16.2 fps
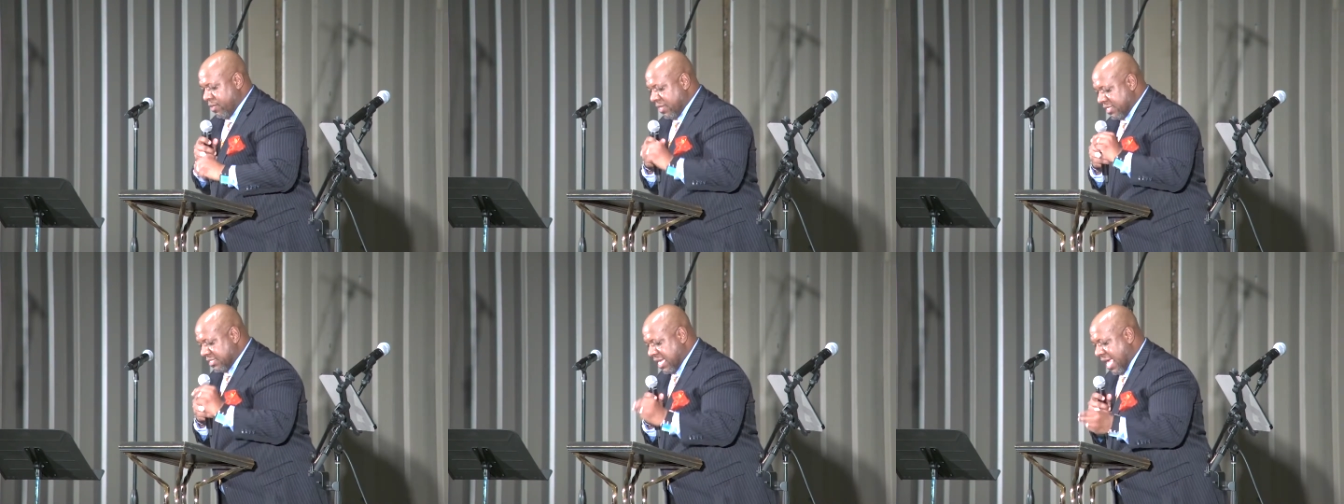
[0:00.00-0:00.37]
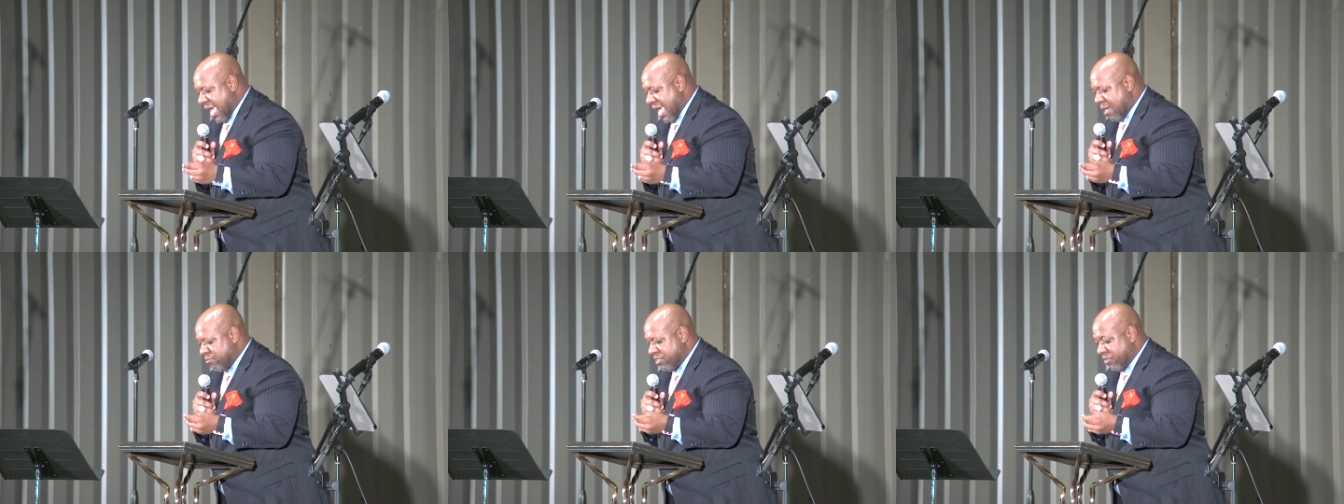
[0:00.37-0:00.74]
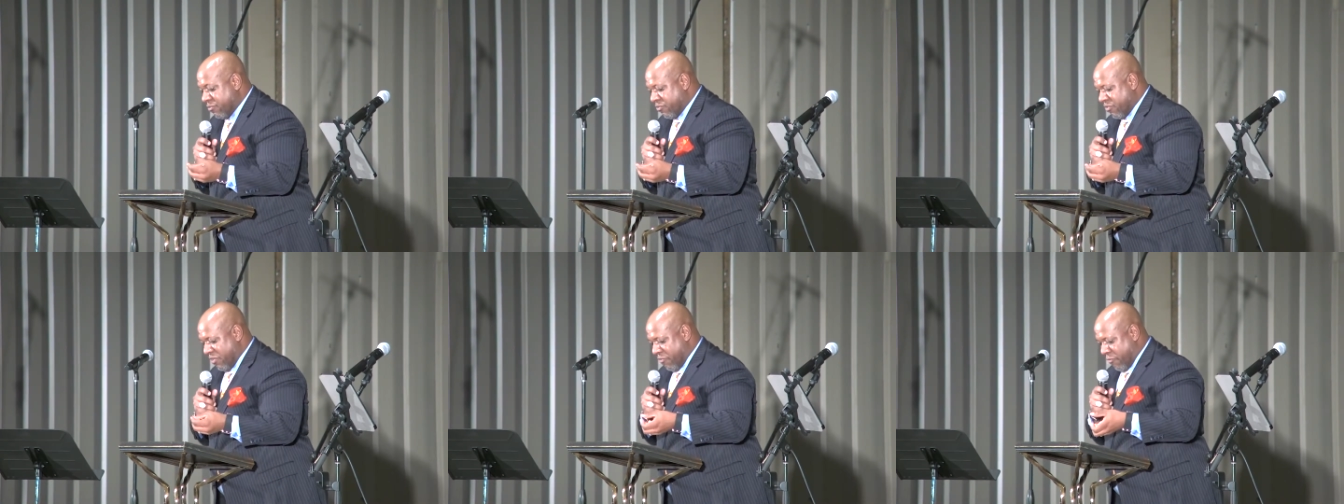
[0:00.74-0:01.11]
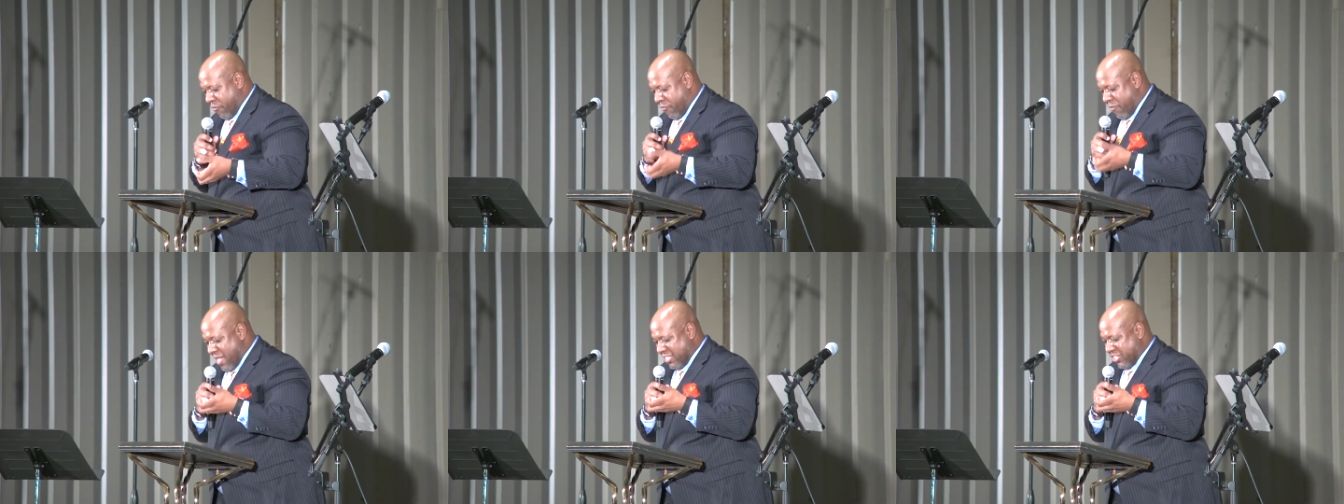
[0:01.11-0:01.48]
when the times of
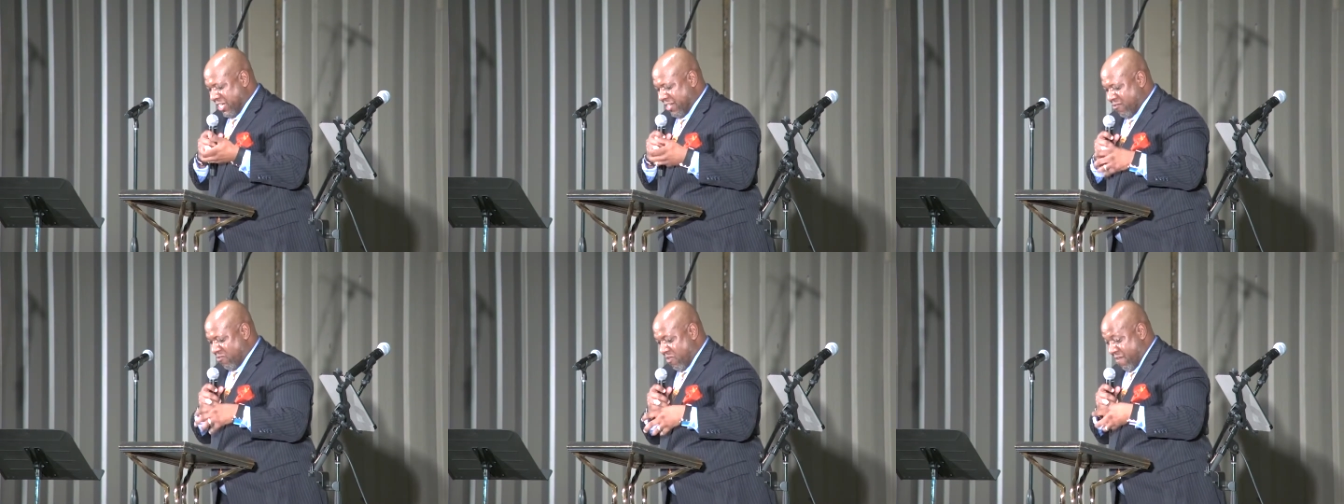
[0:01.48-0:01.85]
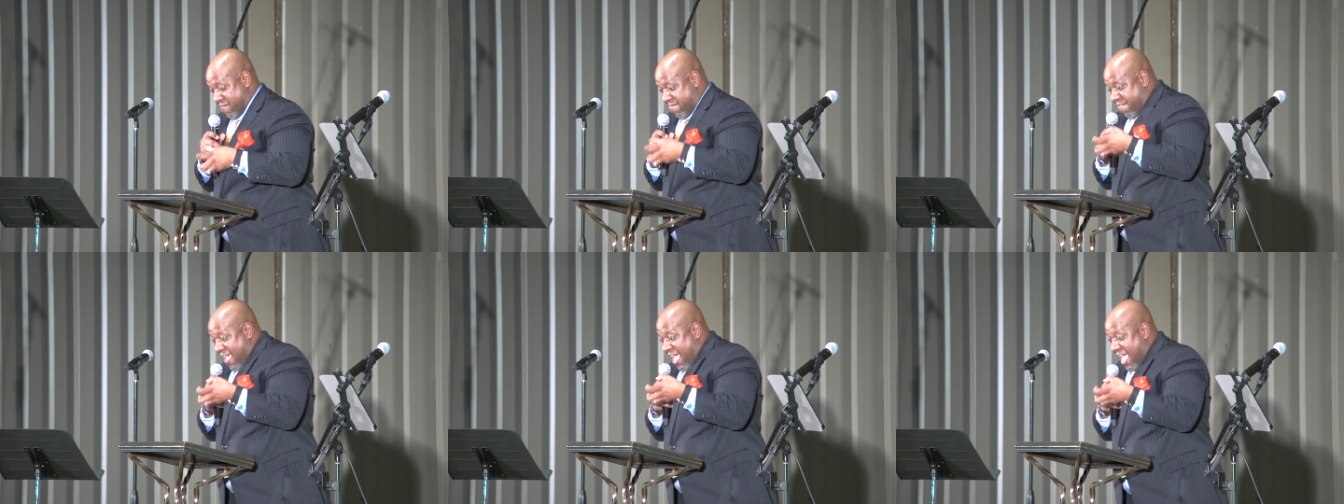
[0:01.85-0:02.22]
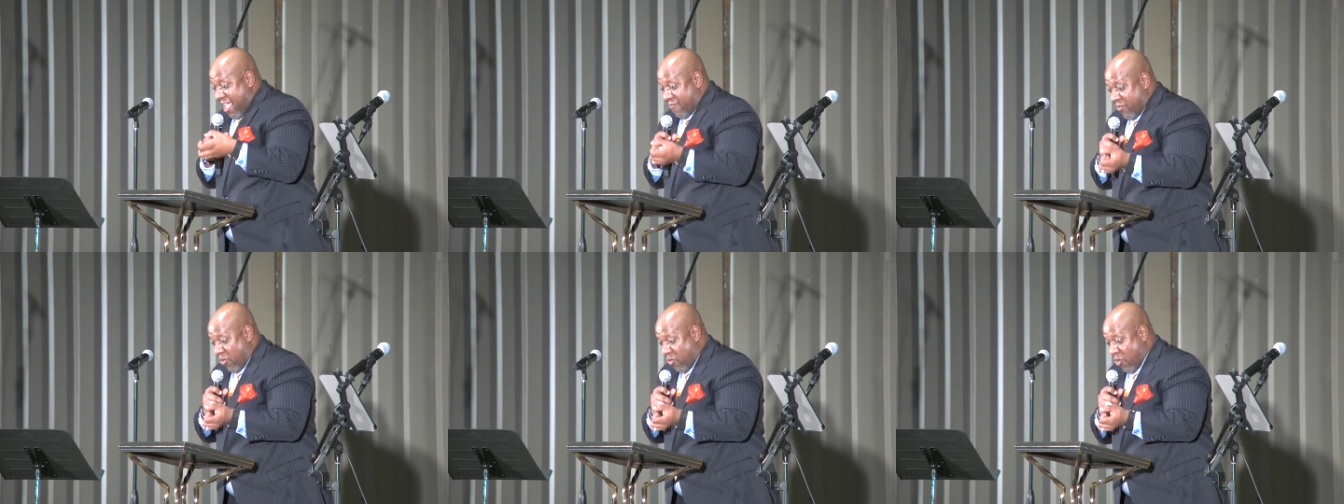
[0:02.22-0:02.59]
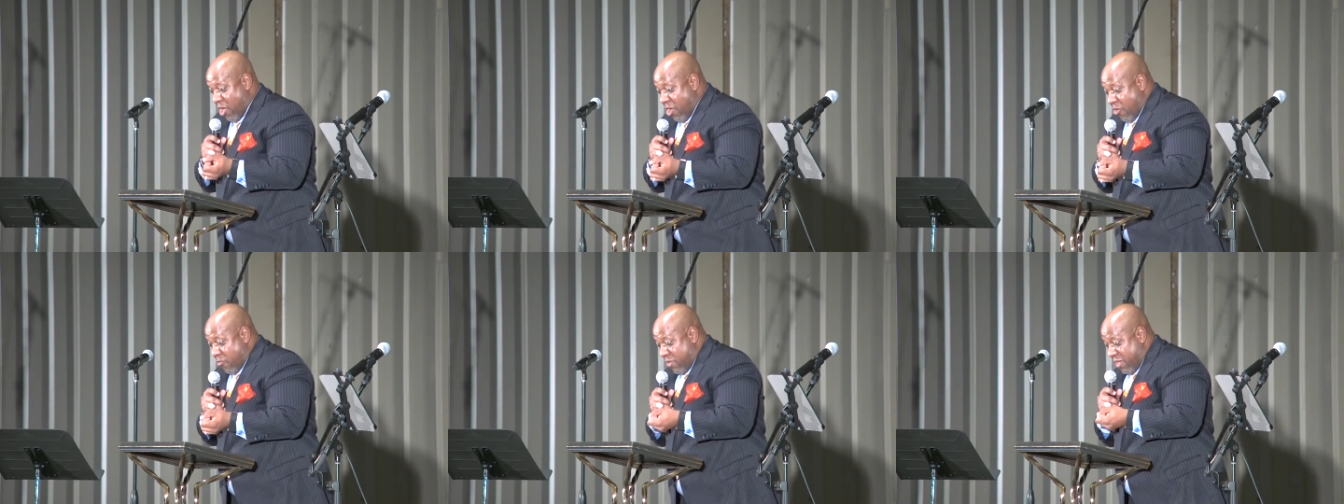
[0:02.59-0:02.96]
refreshing, revival,